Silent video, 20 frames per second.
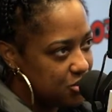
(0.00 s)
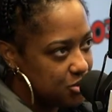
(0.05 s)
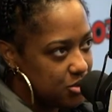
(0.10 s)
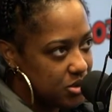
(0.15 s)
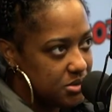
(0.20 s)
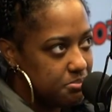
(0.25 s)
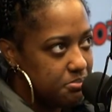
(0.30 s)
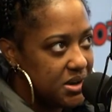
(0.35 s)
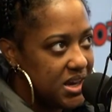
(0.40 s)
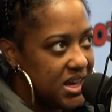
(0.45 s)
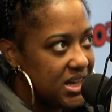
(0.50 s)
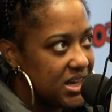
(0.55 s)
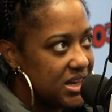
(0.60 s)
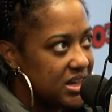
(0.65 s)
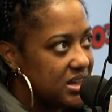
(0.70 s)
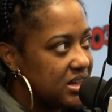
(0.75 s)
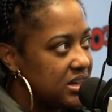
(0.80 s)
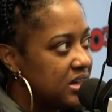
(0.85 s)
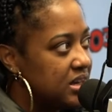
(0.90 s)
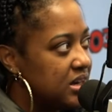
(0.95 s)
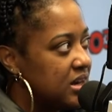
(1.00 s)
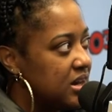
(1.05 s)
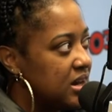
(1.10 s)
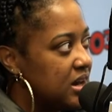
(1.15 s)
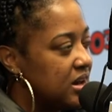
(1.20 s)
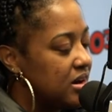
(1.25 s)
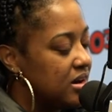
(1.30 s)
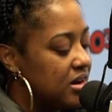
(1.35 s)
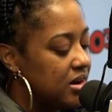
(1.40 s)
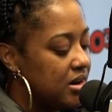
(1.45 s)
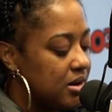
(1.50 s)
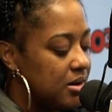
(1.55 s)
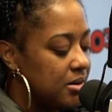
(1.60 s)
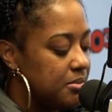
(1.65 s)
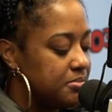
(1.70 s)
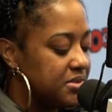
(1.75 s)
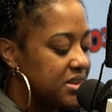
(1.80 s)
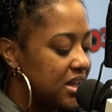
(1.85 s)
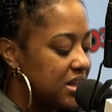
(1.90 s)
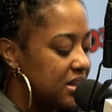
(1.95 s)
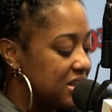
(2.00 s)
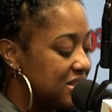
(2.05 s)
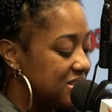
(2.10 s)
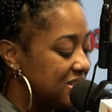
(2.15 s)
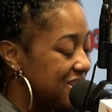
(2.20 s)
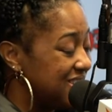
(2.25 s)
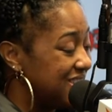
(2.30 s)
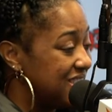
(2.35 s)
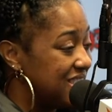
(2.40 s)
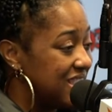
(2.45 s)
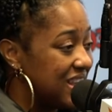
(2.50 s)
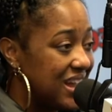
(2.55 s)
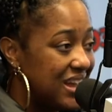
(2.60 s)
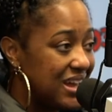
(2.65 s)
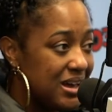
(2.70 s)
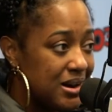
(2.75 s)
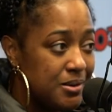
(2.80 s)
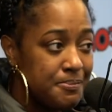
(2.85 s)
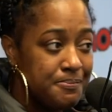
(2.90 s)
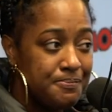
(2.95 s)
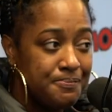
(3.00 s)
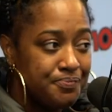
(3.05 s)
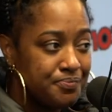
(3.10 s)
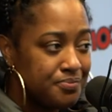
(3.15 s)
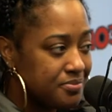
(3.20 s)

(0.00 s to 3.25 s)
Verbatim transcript: joint banging. Um, they their lamb,